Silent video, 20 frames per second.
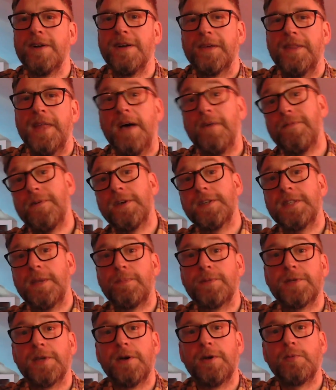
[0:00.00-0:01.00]
That first
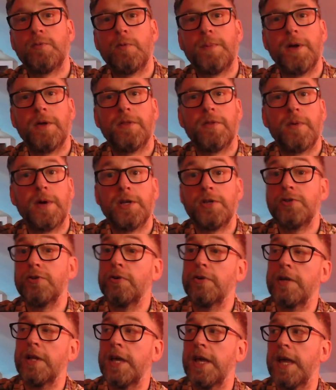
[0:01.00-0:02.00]
episode will be on the way
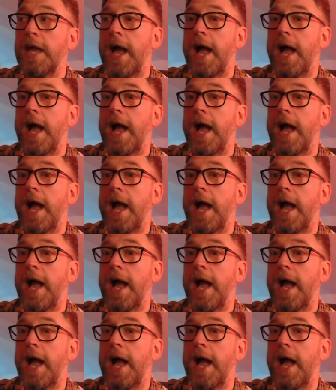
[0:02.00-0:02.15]
shortly,